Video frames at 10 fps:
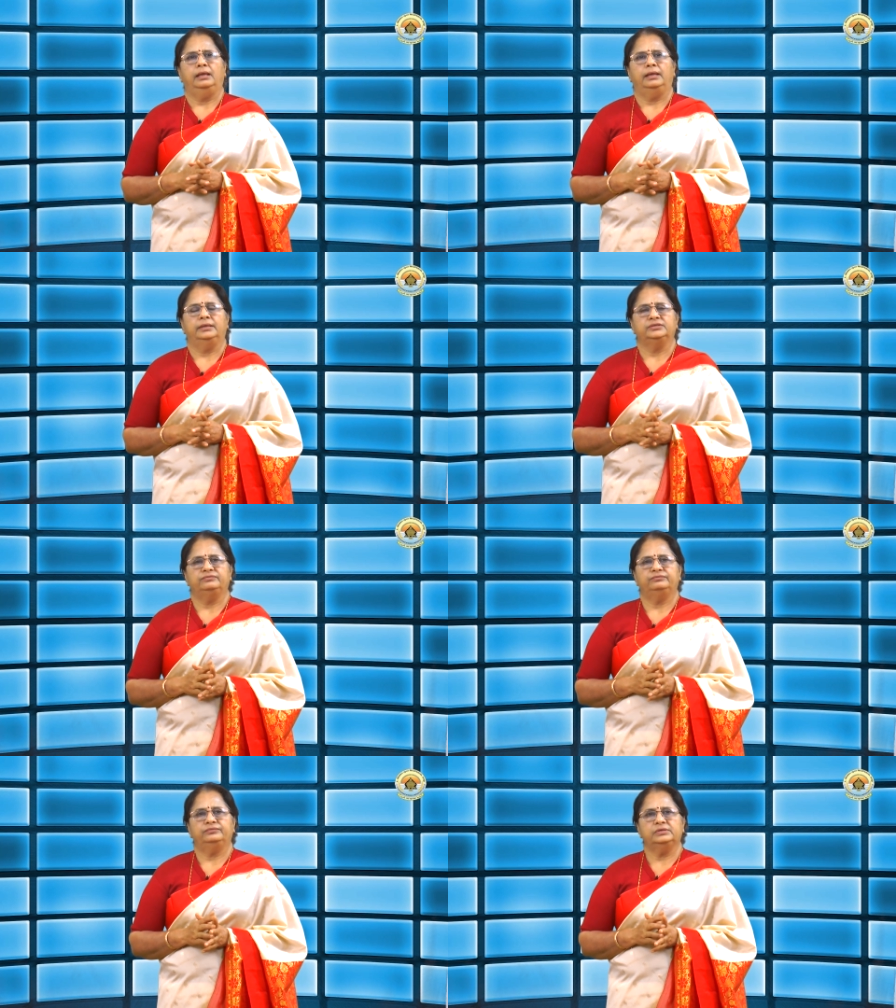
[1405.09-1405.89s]
and
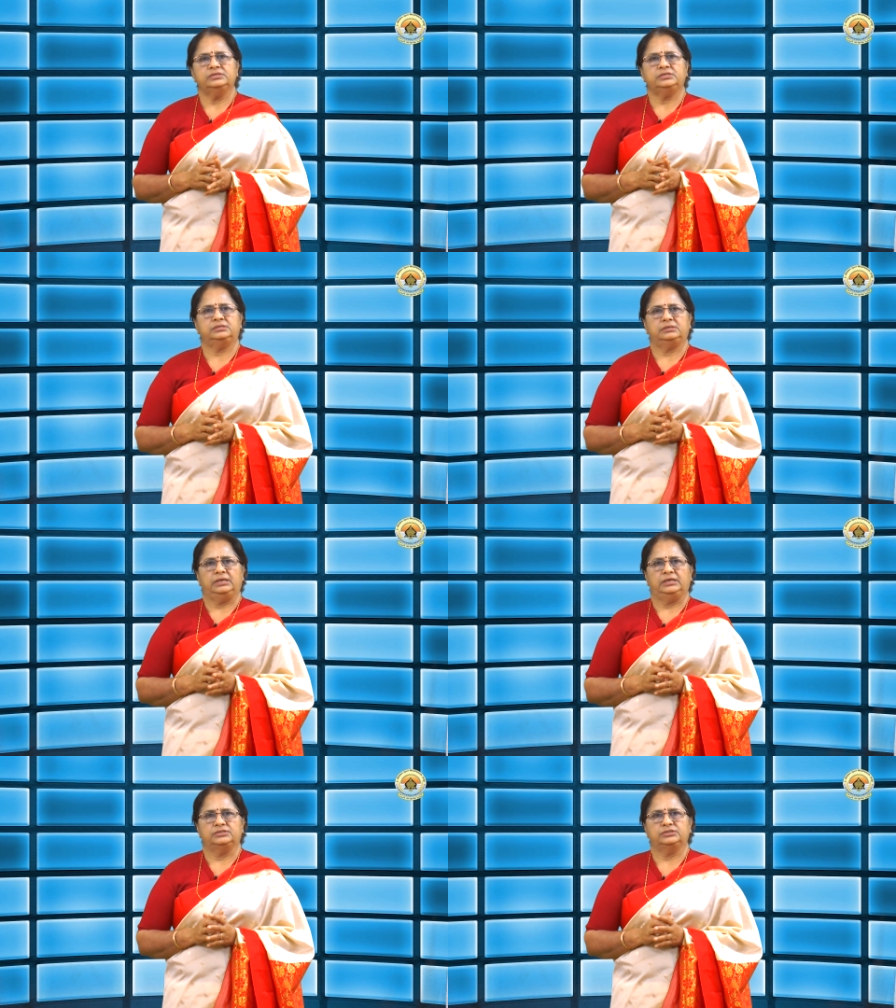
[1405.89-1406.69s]
first
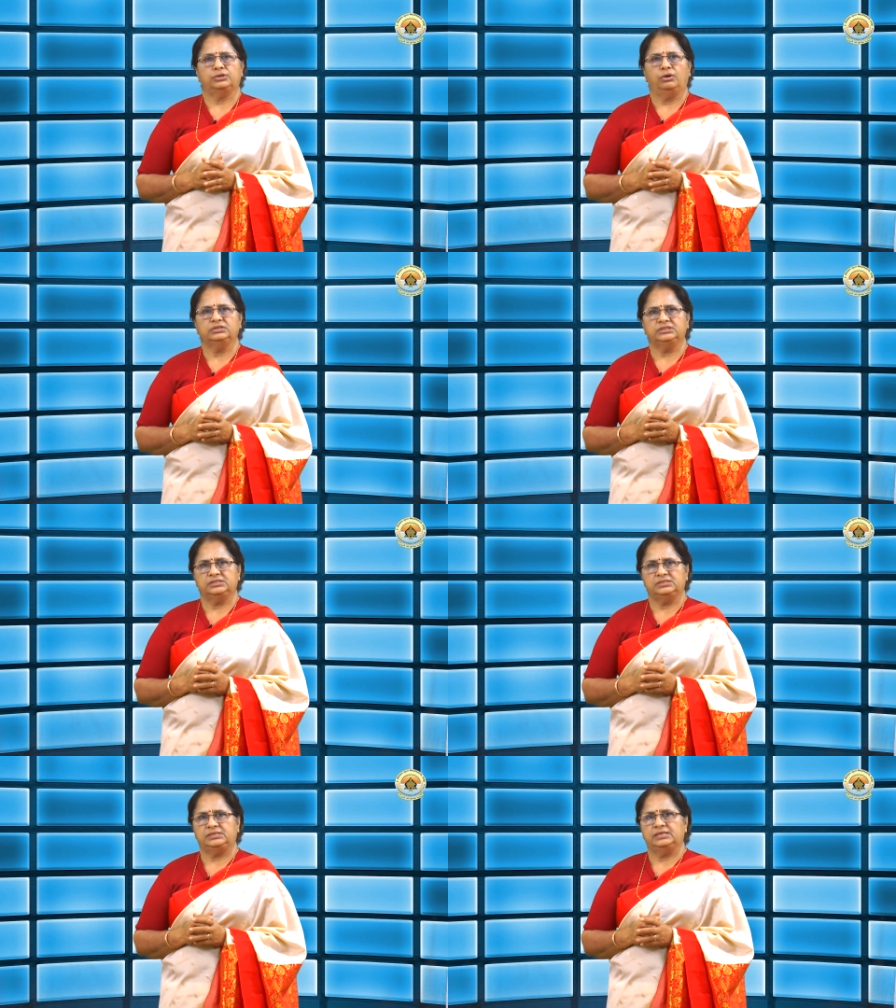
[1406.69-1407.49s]
is
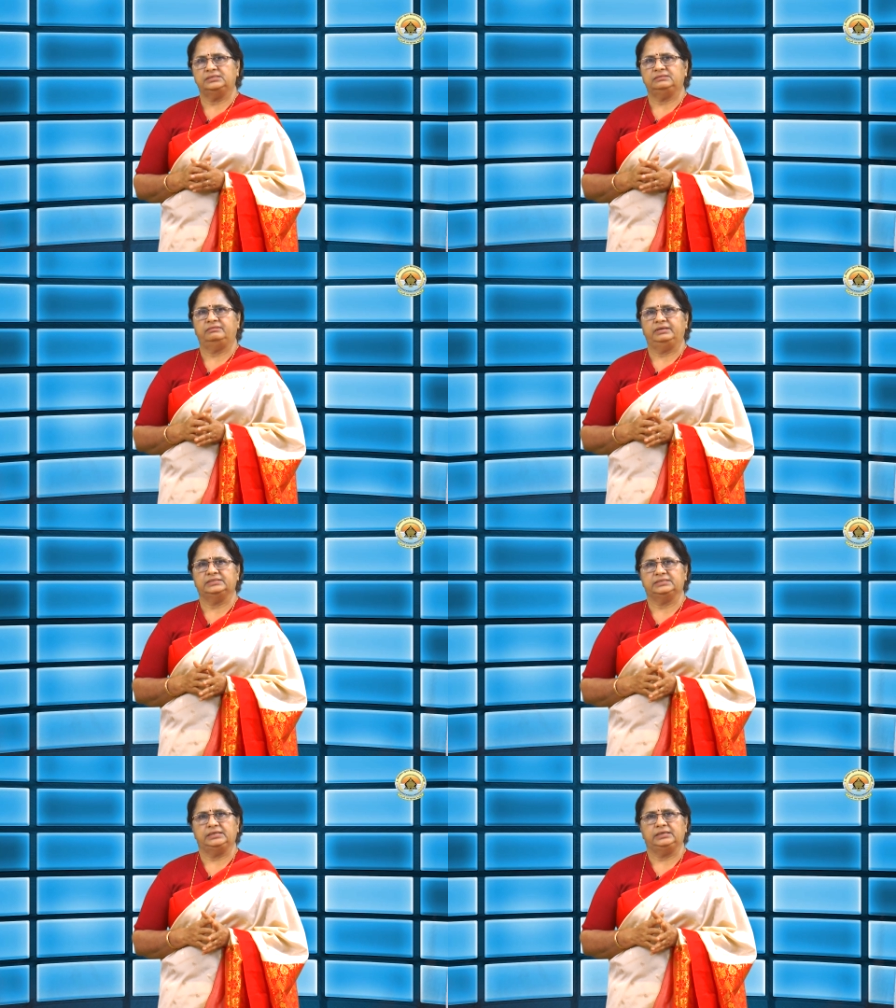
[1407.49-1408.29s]
consciousness
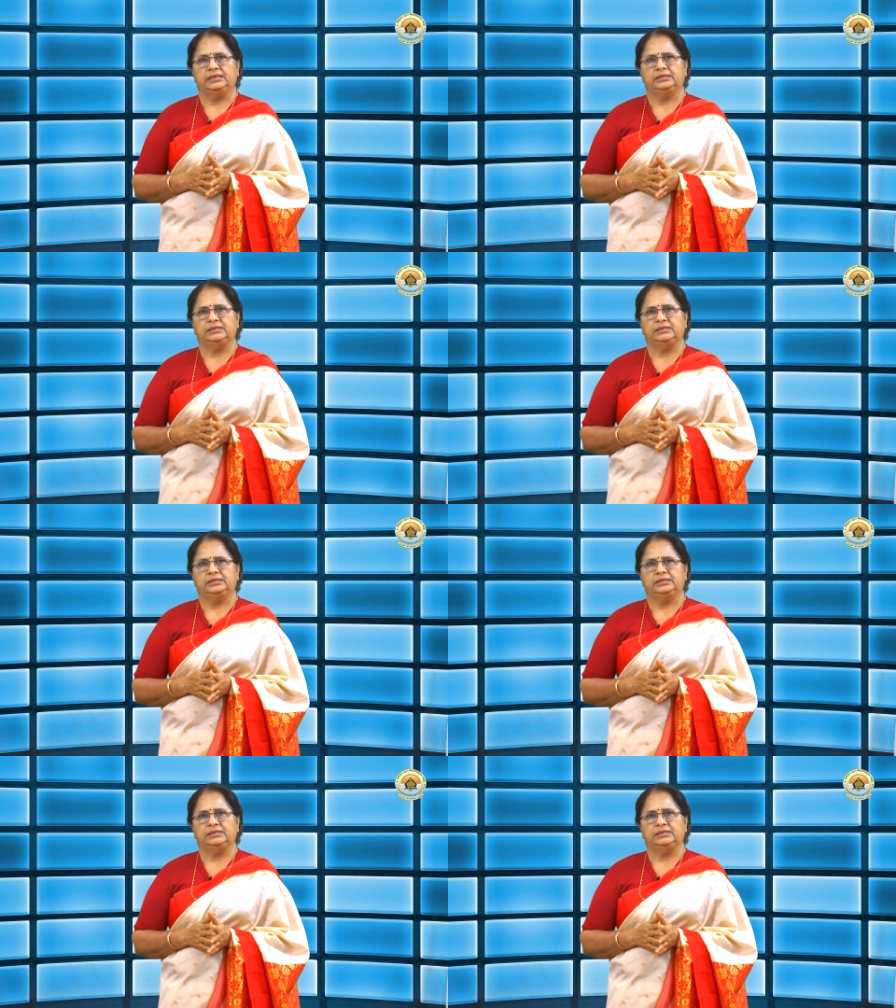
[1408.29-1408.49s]
raising,